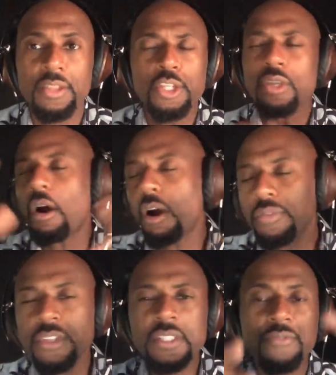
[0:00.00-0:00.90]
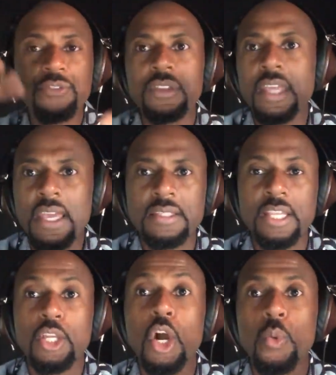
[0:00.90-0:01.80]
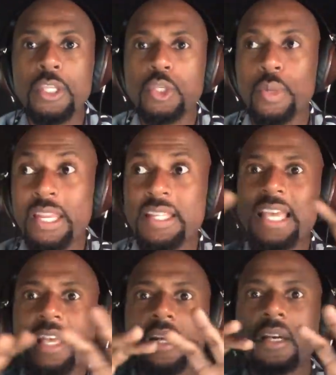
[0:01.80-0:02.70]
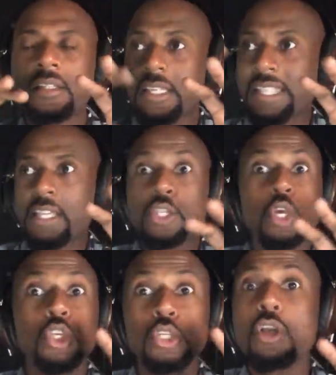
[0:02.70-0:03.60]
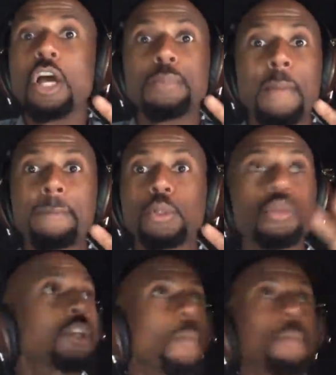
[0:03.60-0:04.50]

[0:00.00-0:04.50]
there's all these different things that go into it and it's like a, it's, it's like you're talking about blue